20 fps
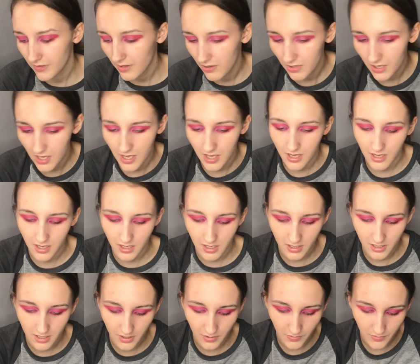Okay,
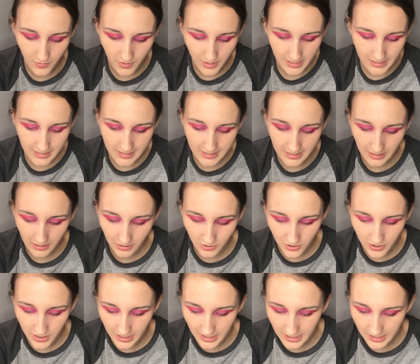now concealer
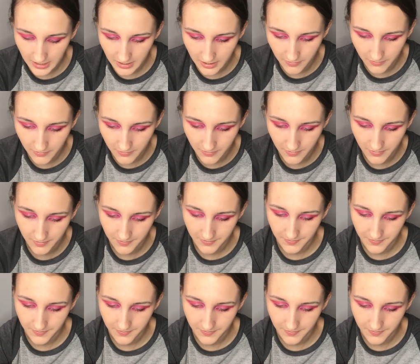time.